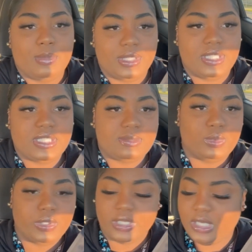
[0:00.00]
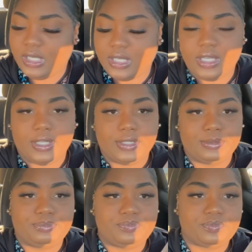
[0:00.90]
But this morning,
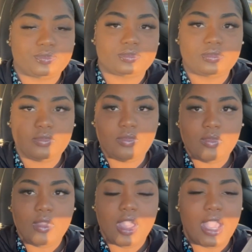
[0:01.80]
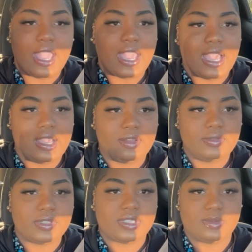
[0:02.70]
um, I have
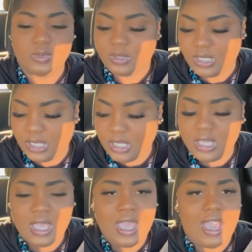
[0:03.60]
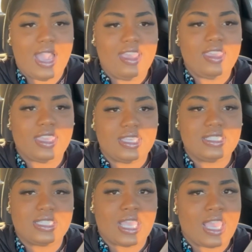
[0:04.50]
a smoothie. I can
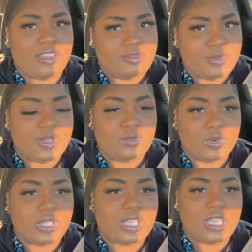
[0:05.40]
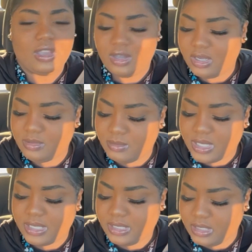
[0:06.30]
say I've been really on
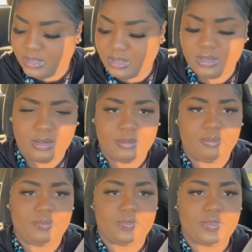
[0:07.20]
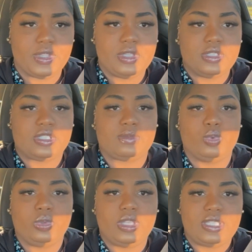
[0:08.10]
my um,
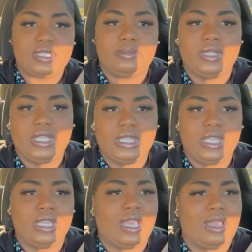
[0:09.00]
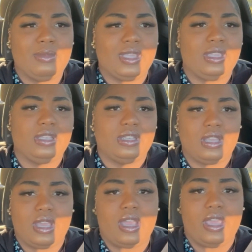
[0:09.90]
smoothie tip lately. I
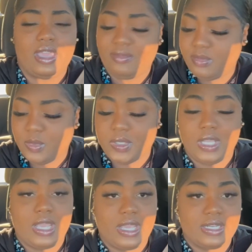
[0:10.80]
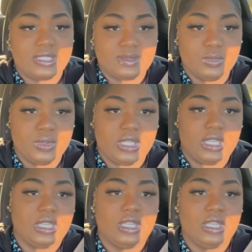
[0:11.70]
mean, every morning I had a smoothie.